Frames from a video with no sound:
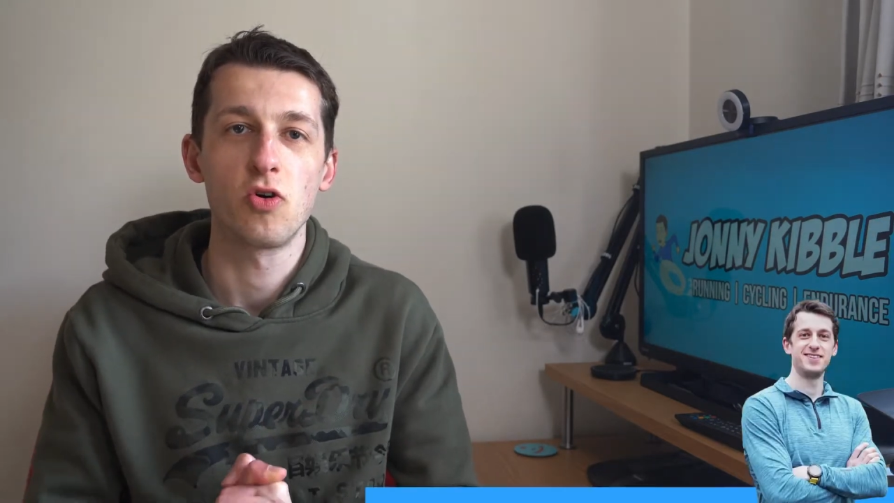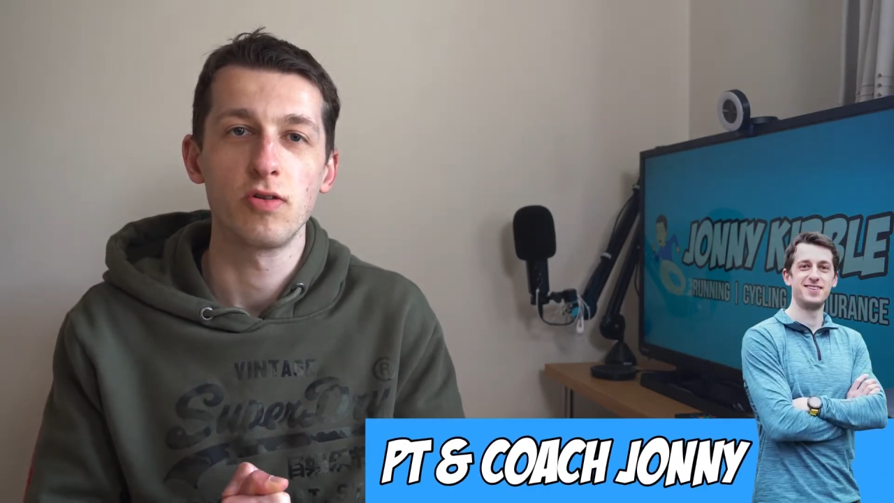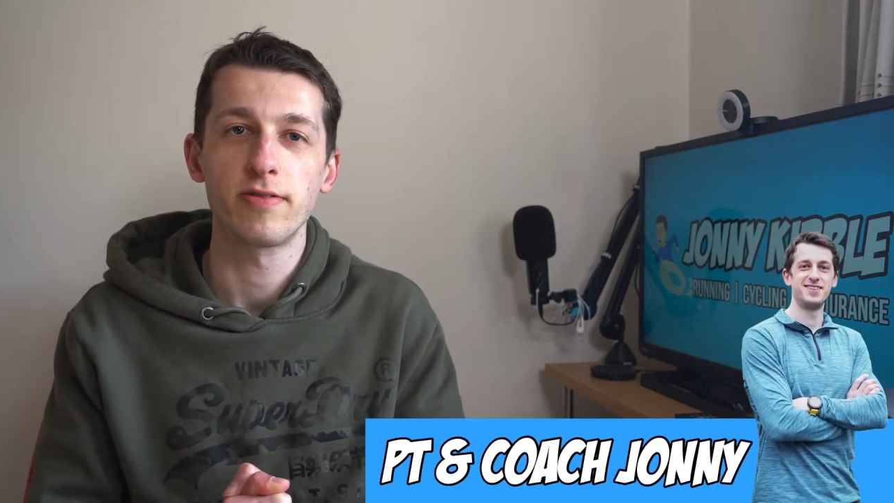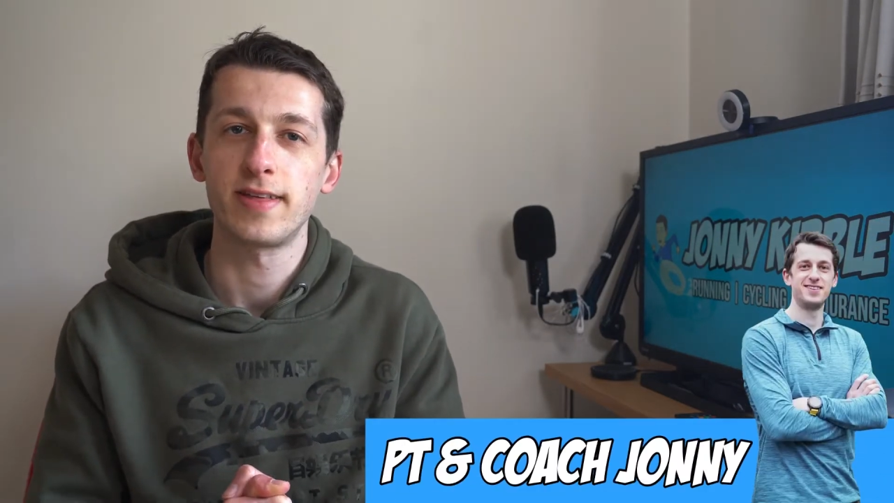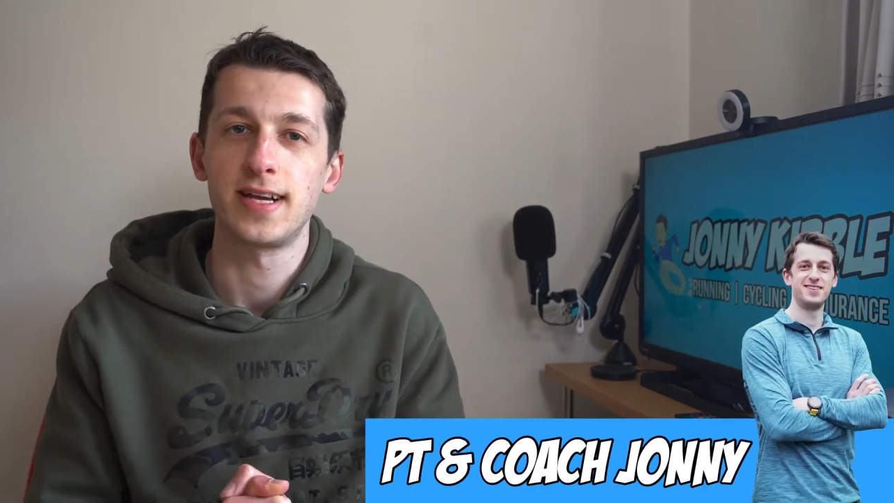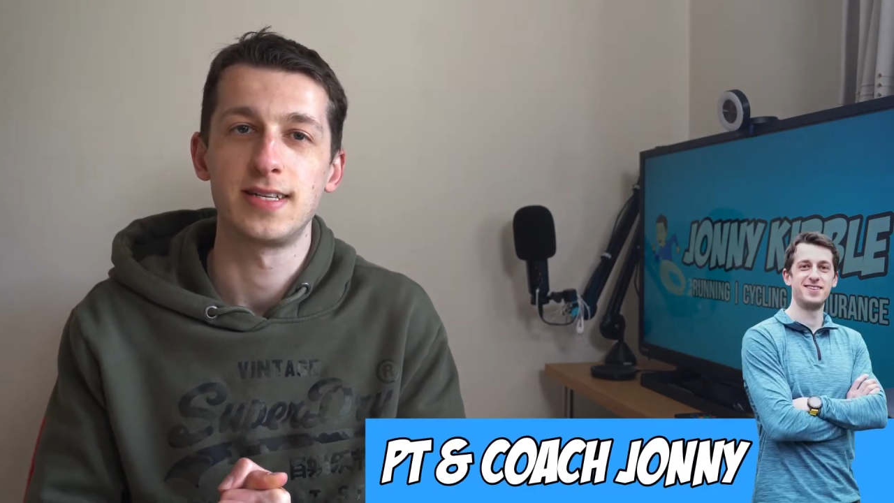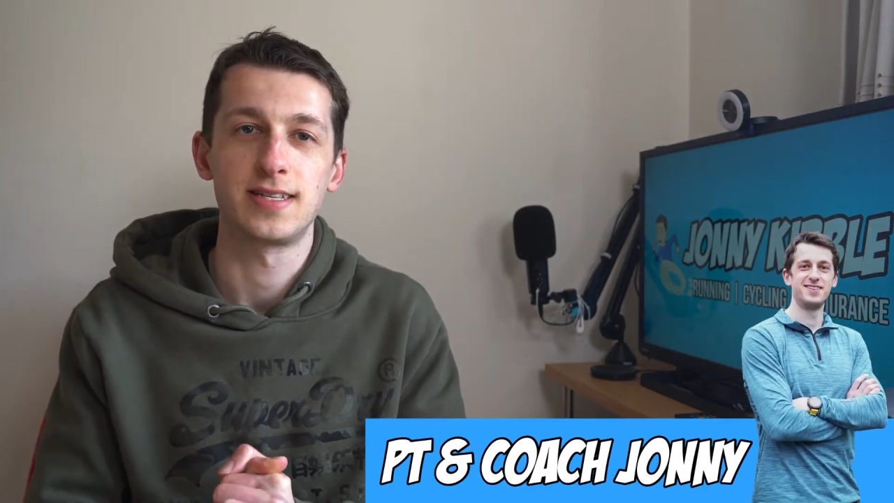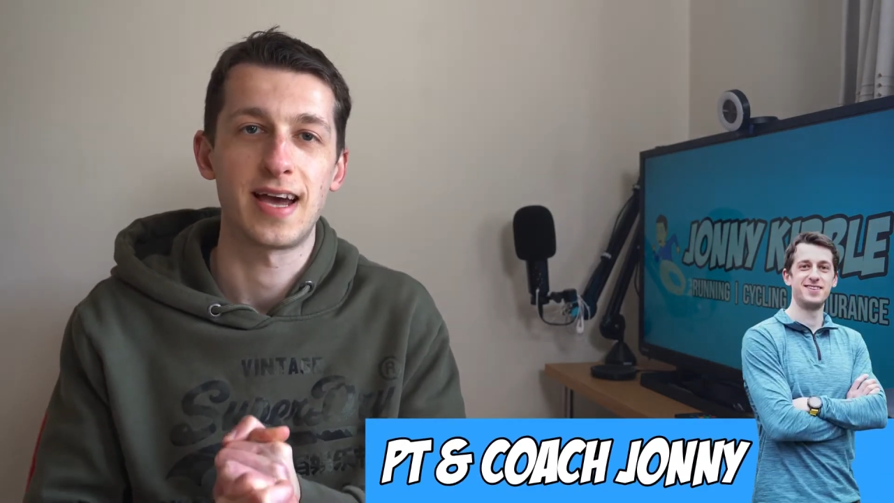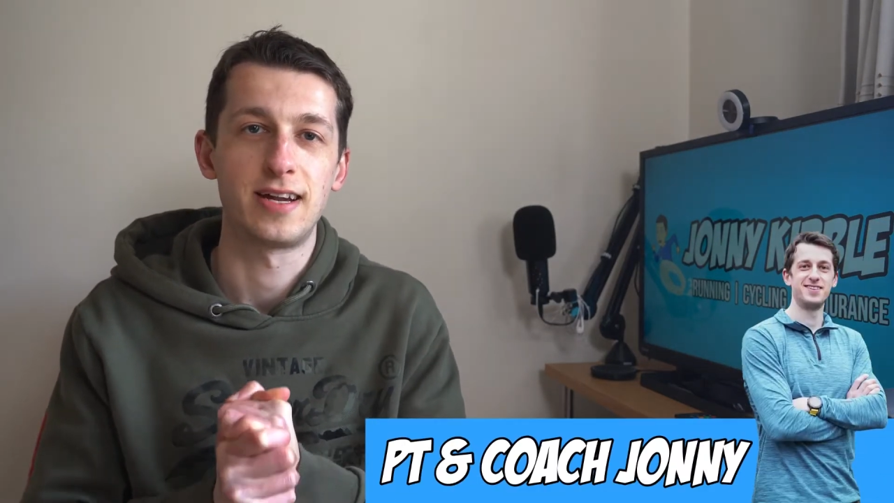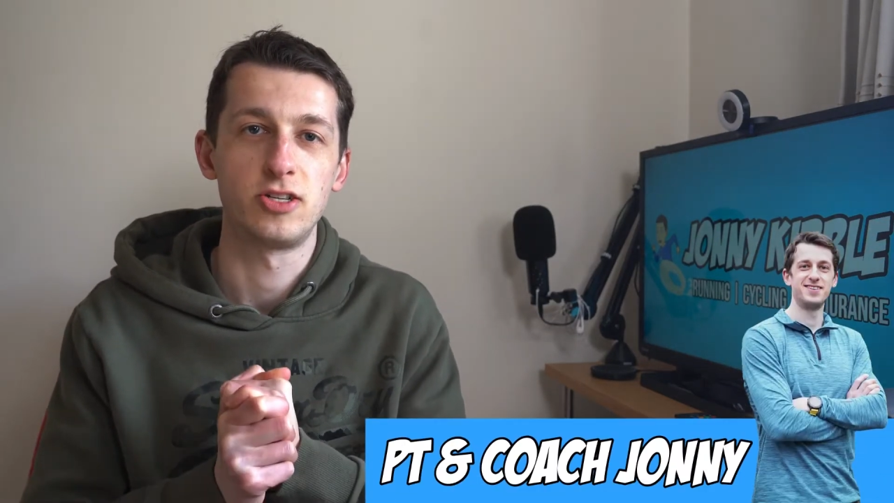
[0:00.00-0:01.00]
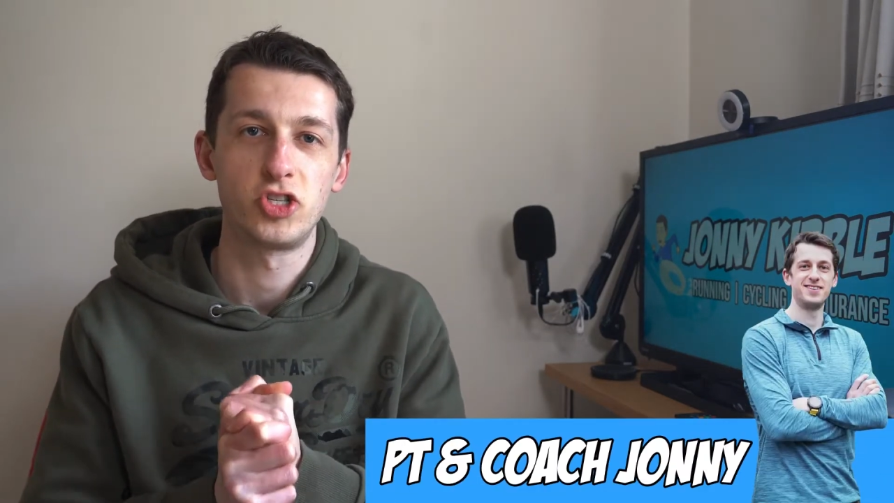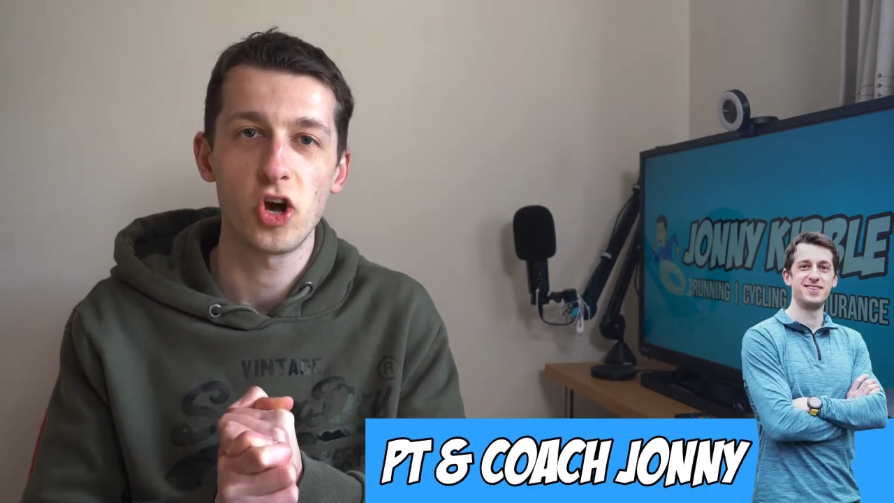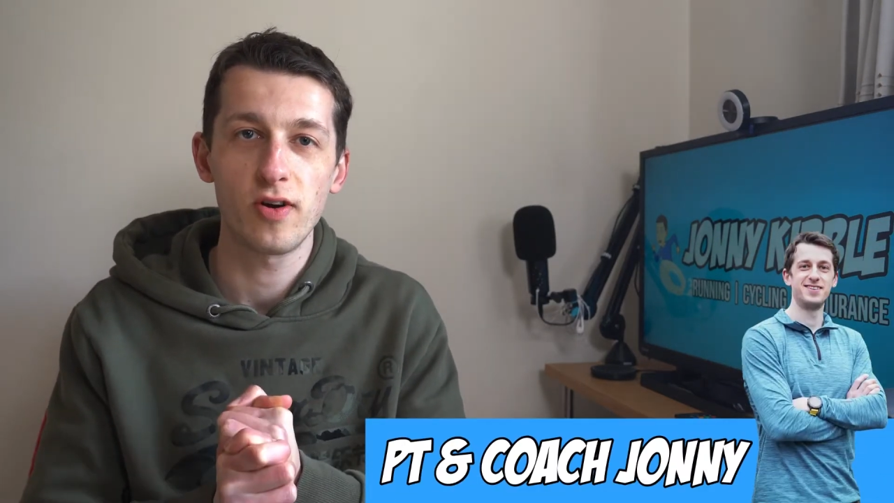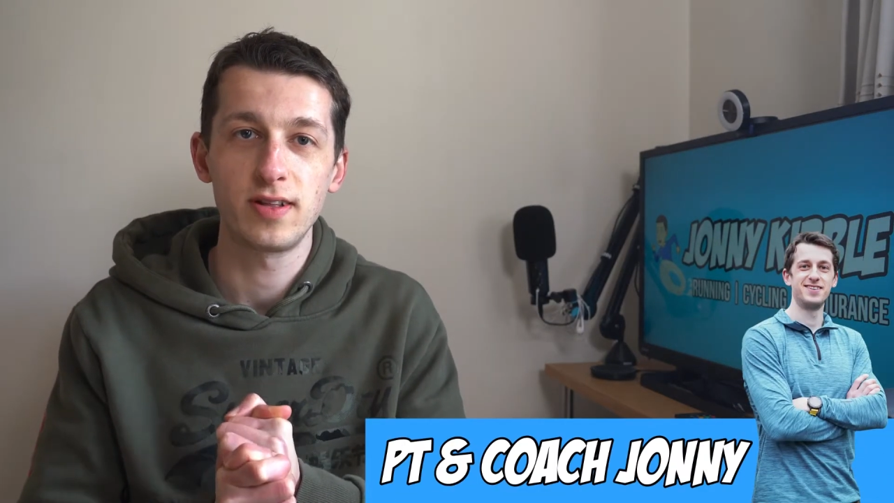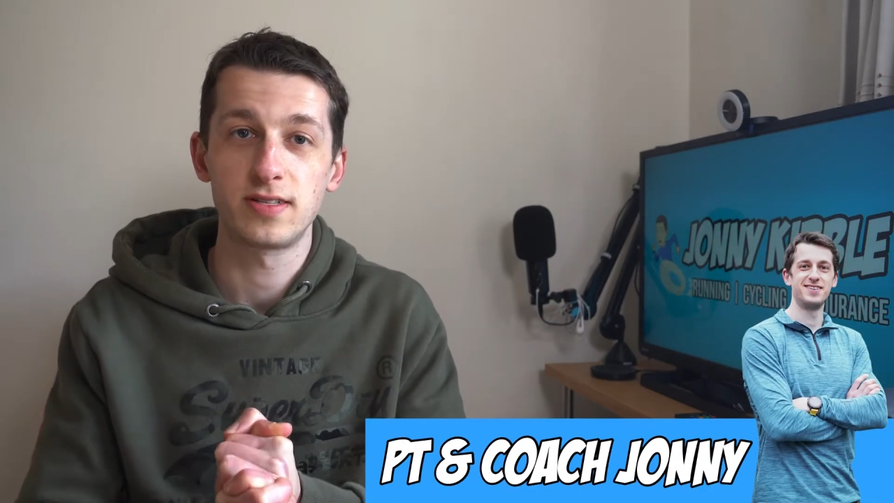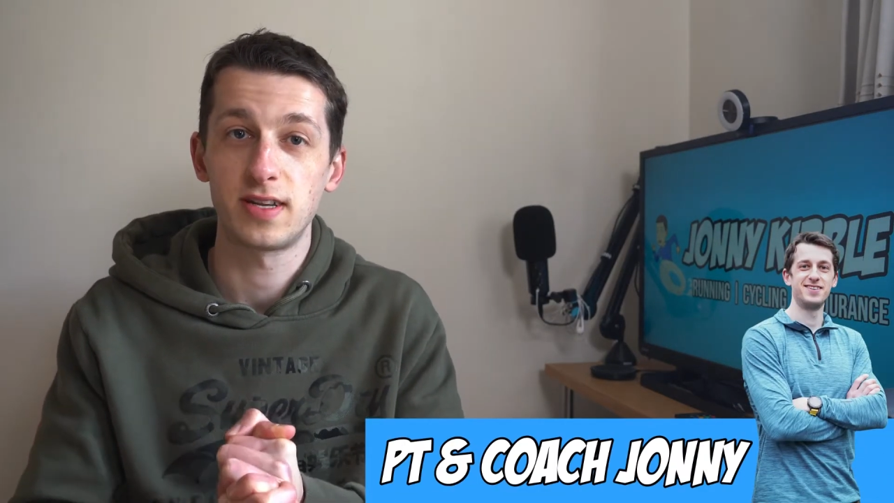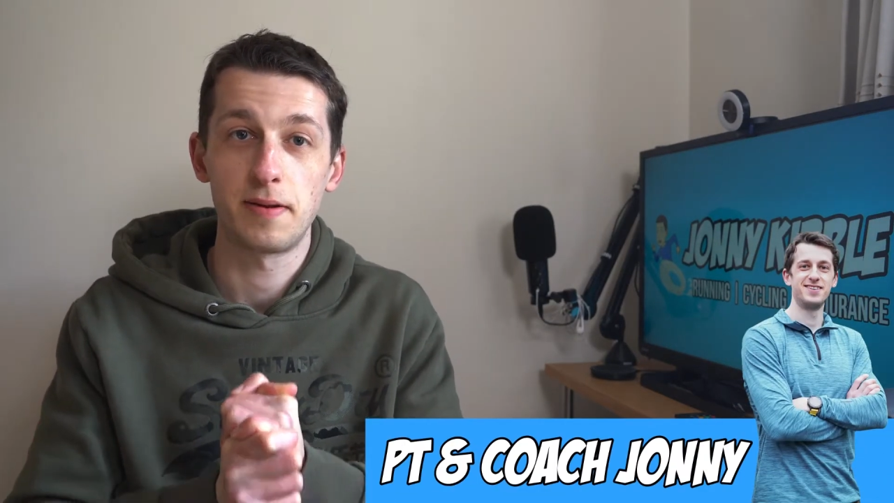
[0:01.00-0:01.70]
all things endurance